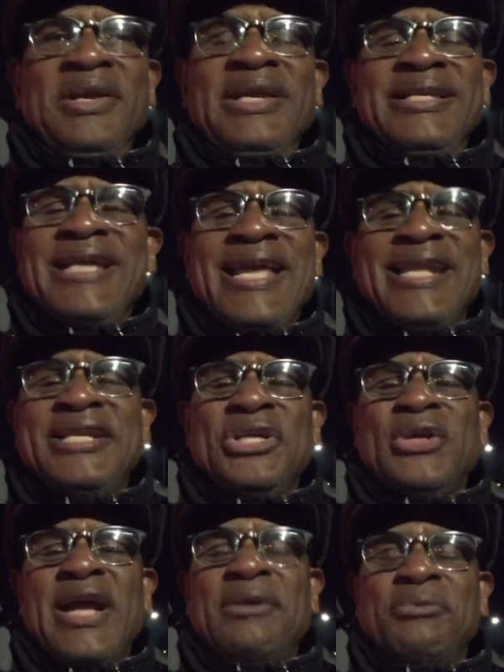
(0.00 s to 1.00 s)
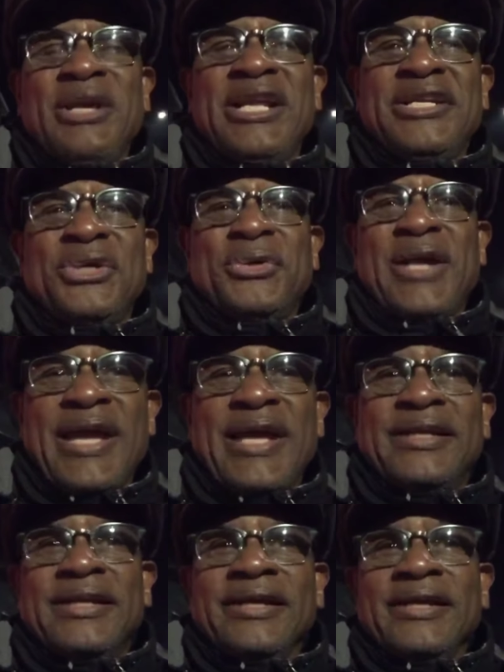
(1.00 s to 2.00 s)
they didn't do that. We didn't do that.
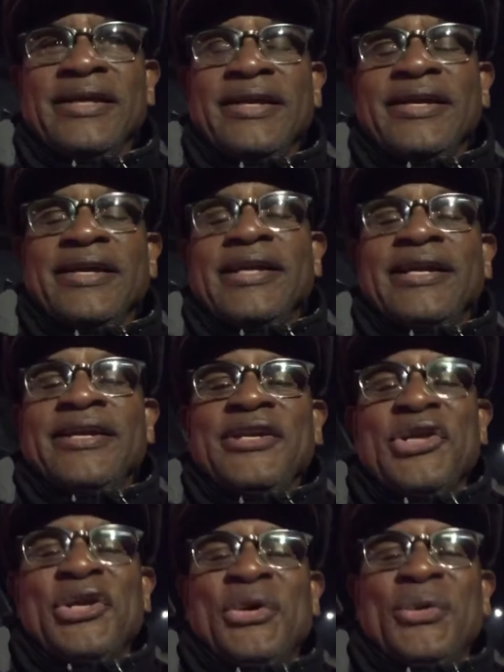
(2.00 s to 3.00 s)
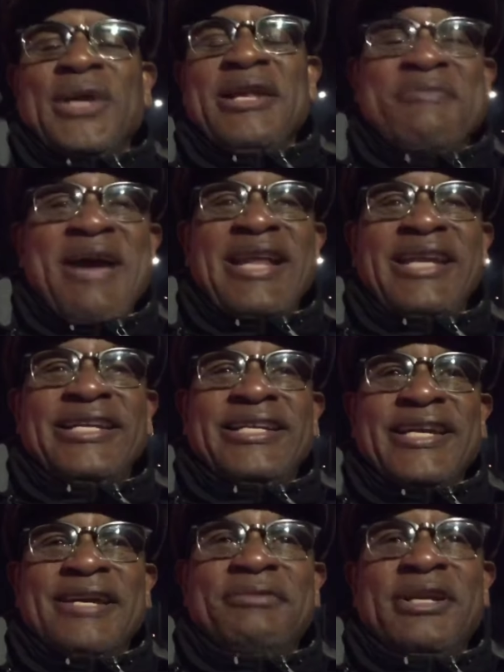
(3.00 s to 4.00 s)
You know, anybody that
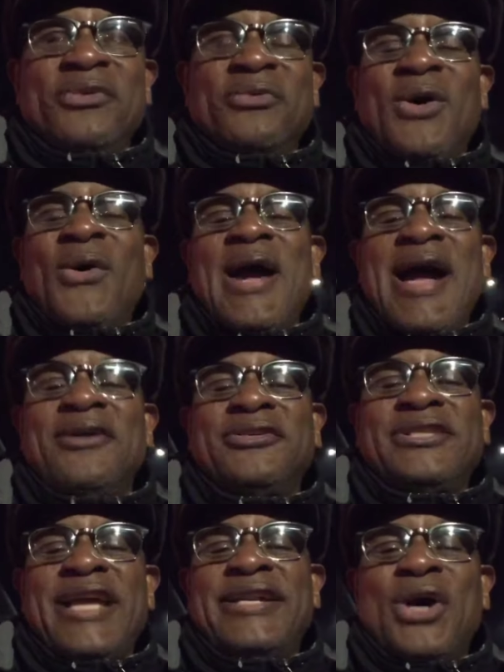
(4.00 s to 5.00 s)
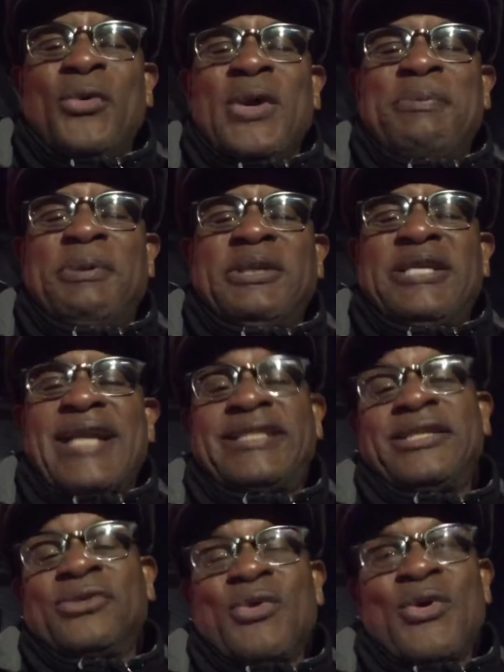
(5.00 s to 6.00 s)
lived in the row house, they know we
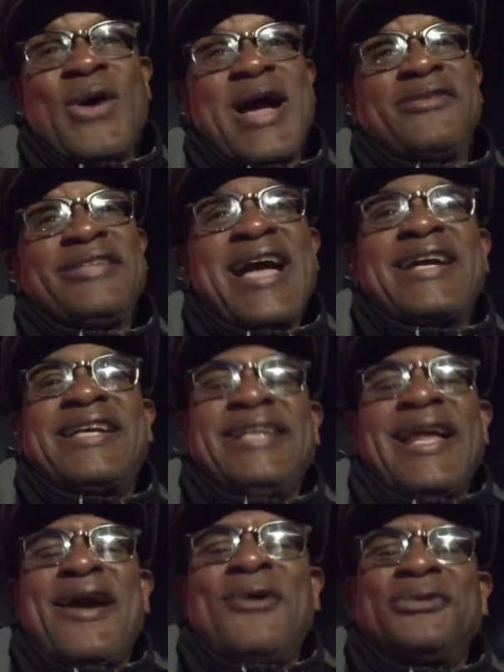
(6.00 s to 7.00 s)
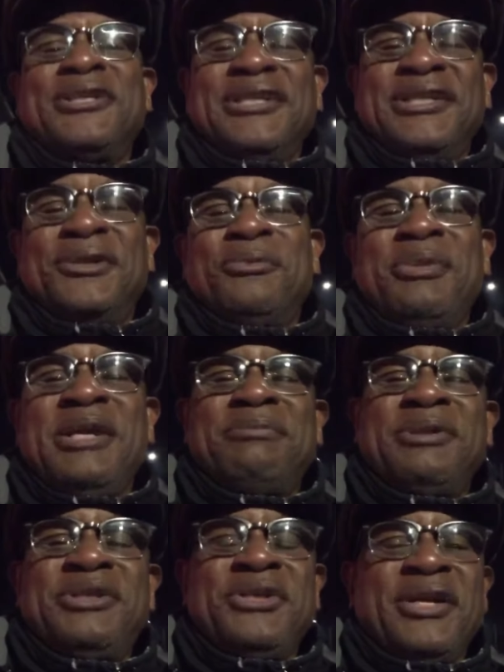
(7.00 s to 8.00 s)
protected the row house. I clowned a little bit,
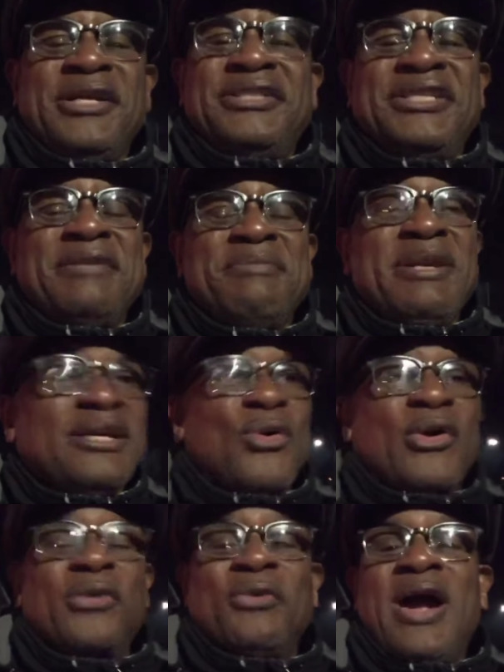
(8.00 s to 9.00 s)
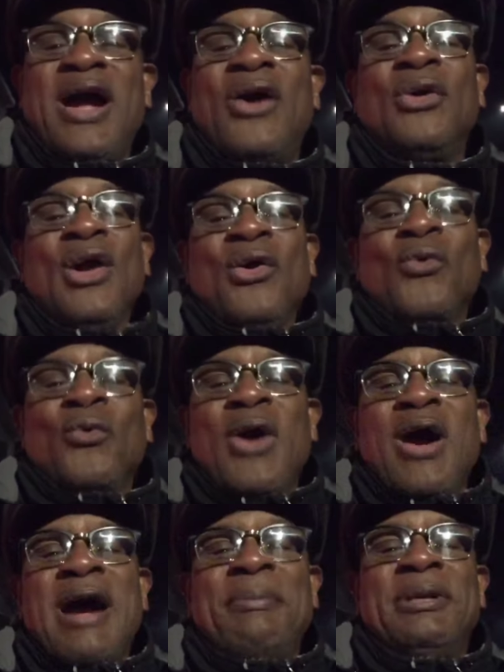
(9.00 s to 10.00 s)
but you didn't see me going around
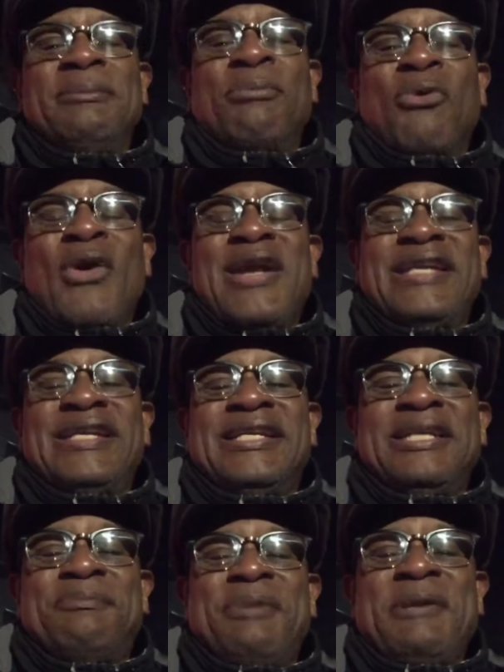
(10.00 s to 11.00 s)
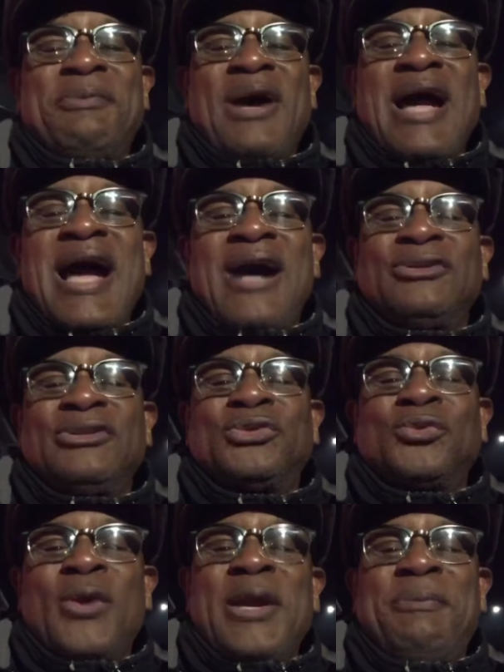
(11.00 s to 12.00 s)
robbing, breaking into people's houses,
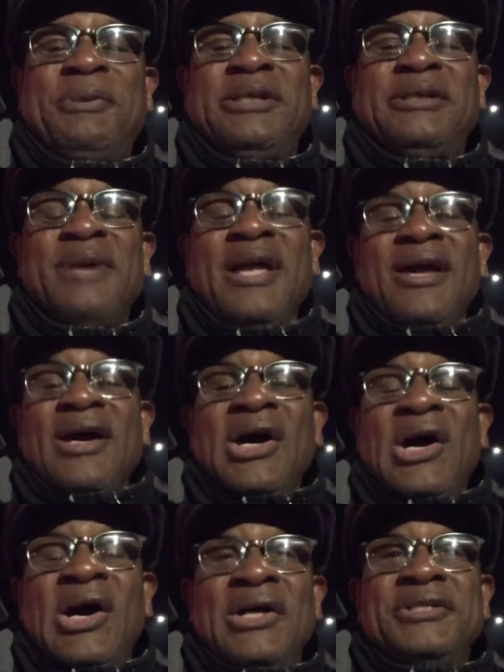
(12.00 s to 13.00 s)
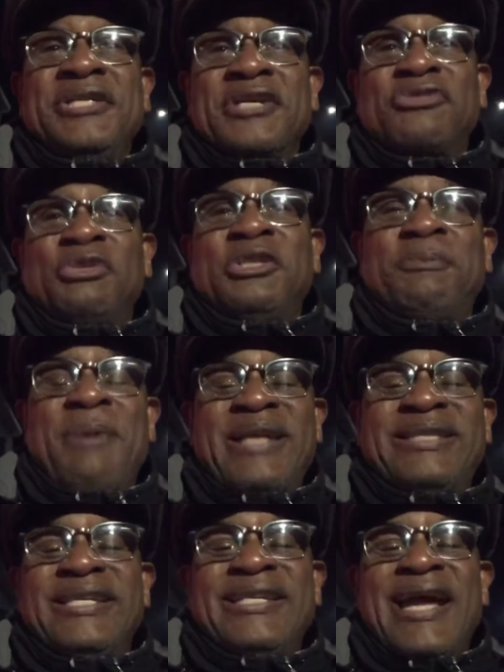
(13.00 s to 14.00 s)
raping them,
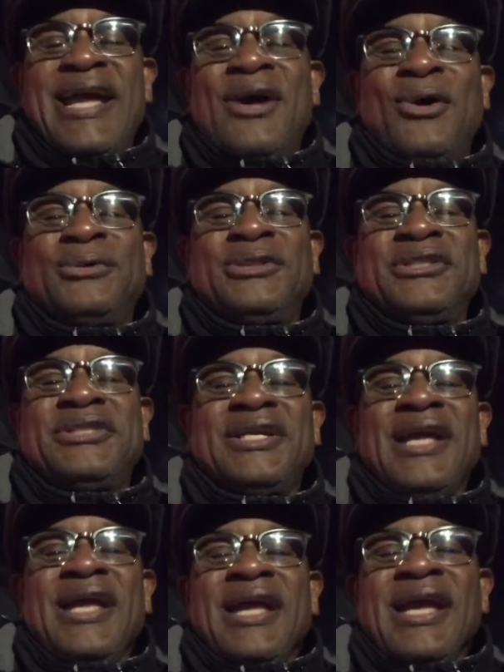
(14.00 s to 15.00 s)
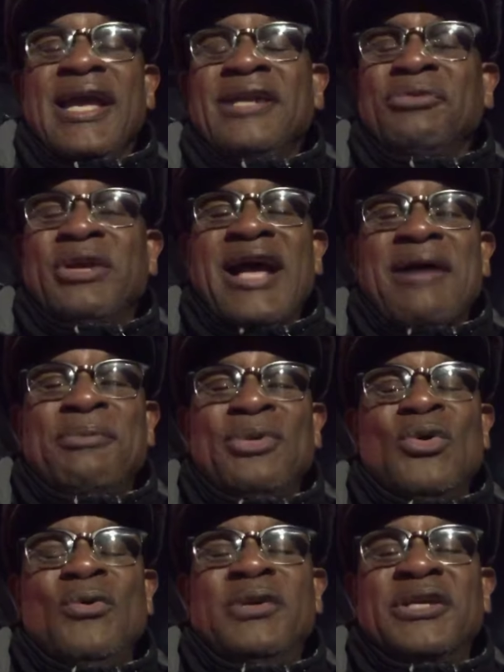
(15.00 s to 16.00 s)
disrespecting the elders. And when I
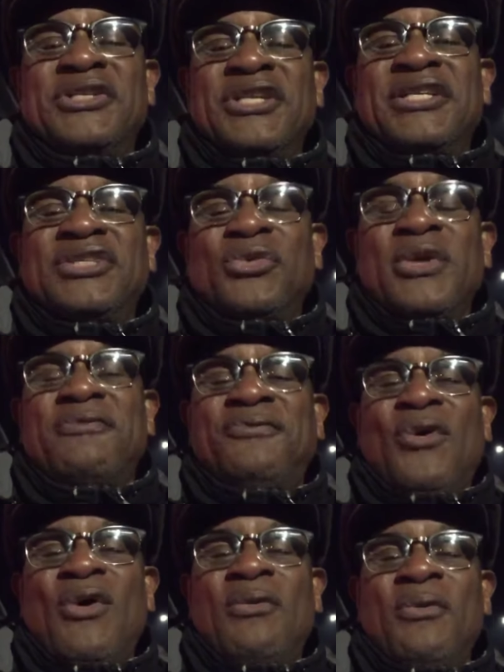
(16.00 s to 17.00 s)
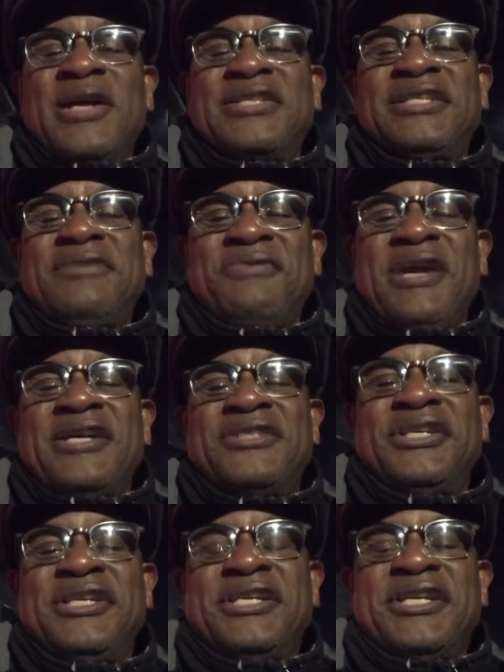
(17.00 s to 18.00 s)
moved in 624 West
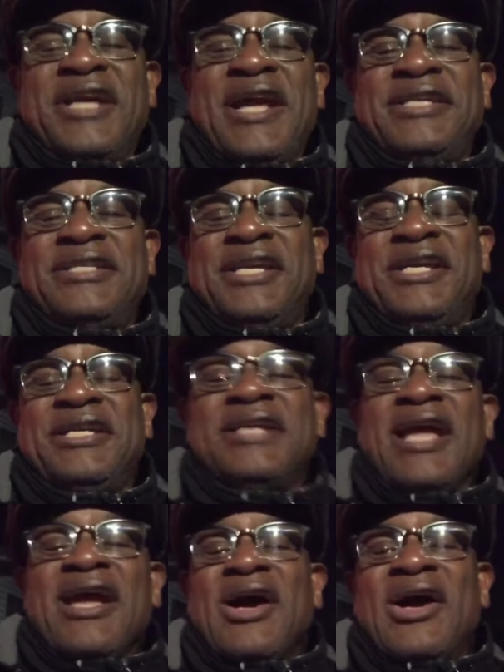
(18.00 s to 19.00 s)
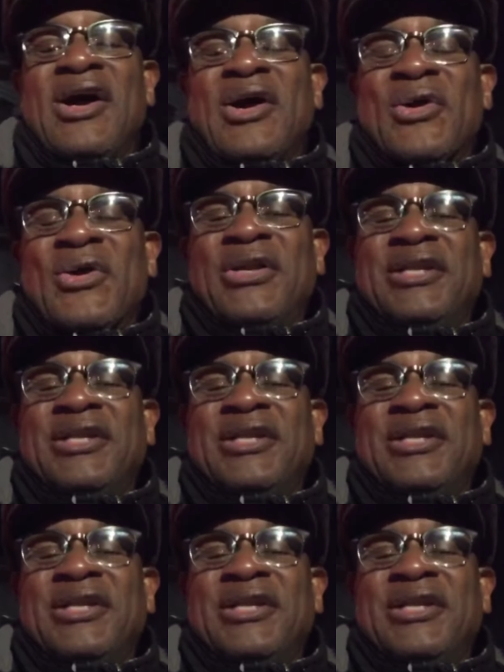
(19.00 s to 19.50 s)
Division in the early